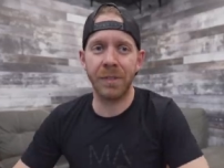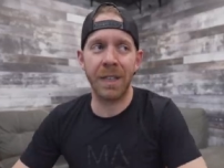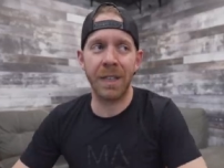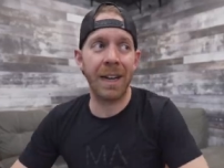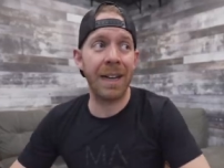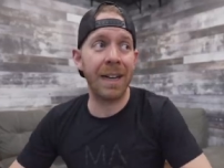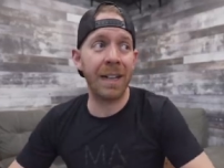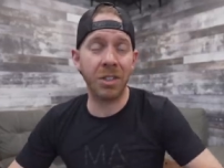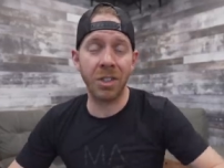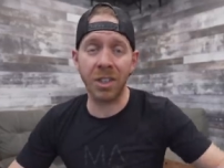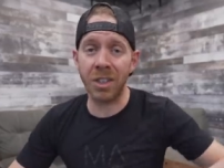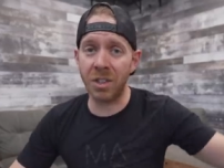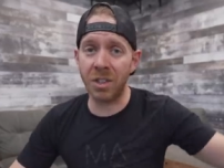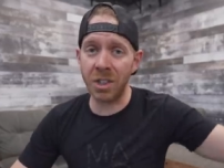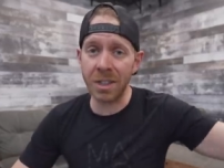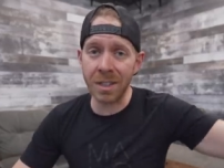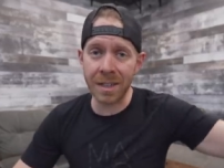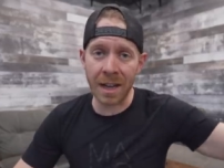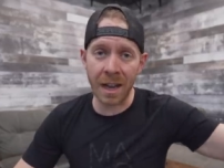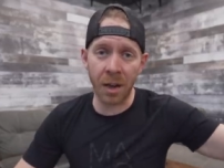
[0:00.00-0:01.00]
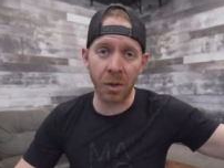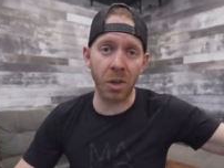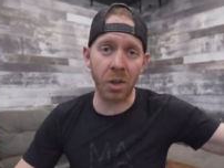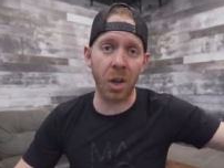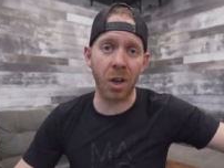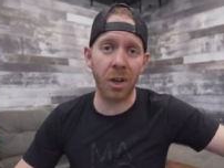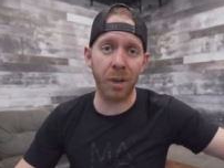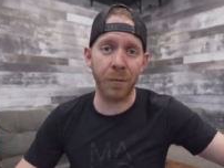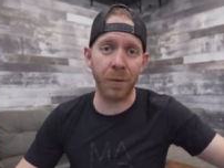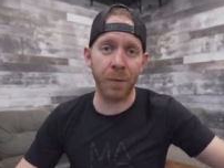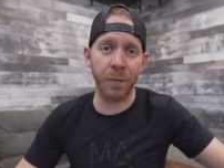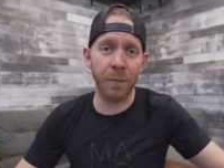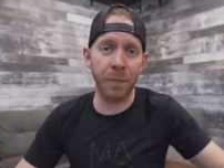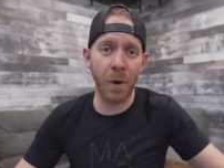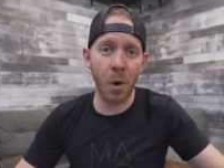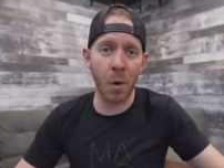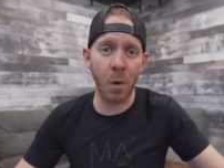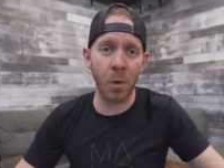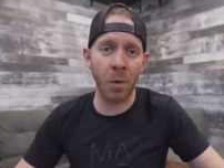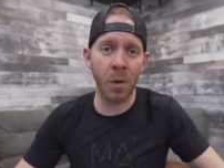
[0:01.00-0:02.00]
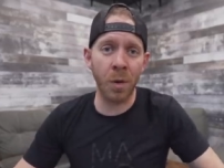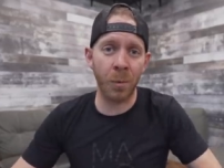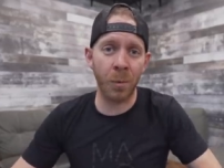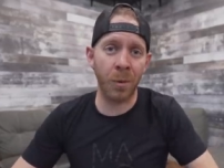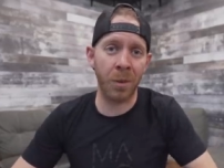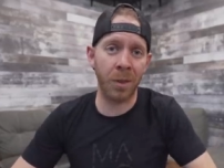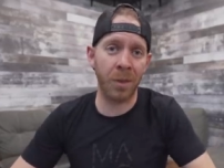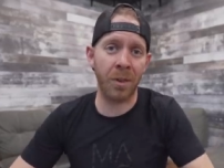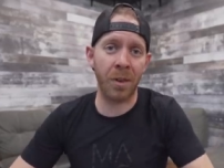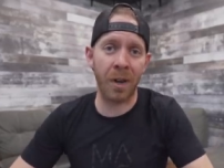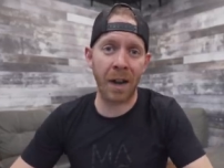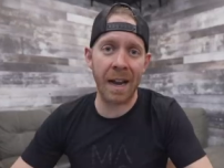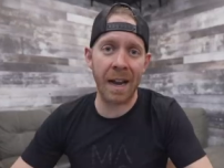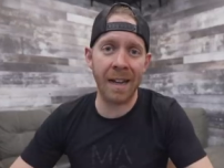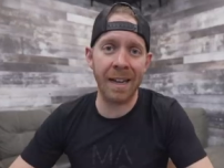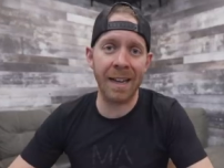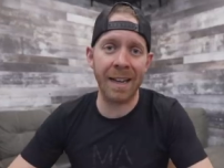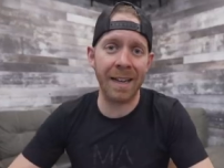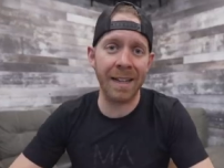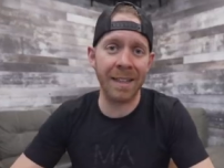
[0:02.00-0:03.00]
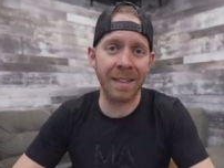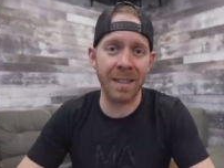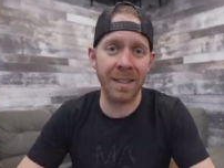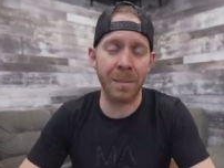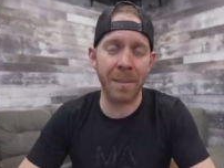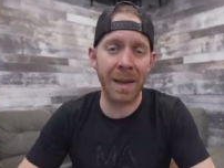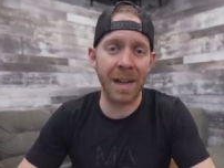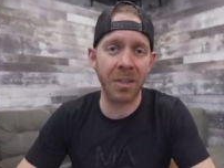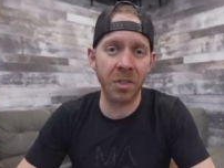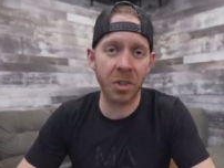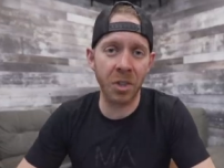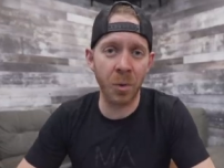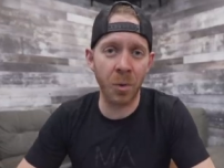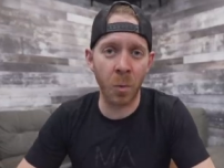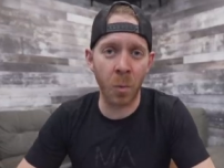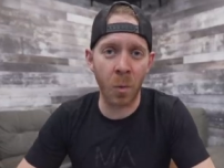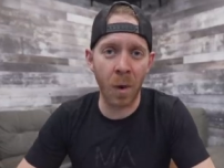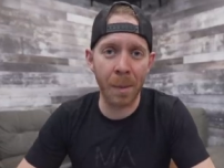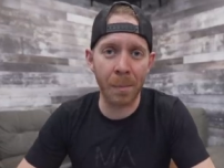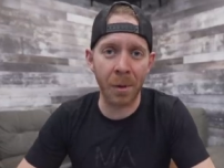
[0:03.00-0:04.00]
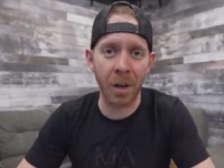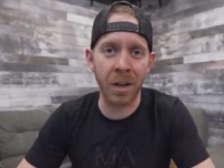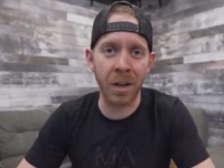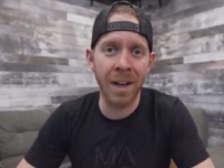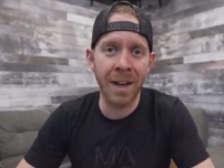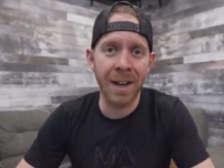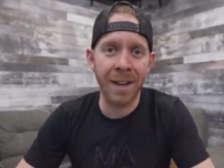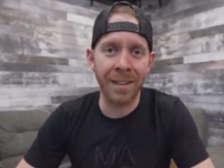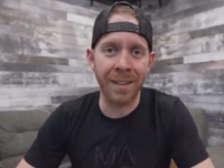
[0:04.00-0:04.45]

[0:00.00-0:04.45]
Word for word: And I actually just now got off the phone with Greg and Sebastian Weber,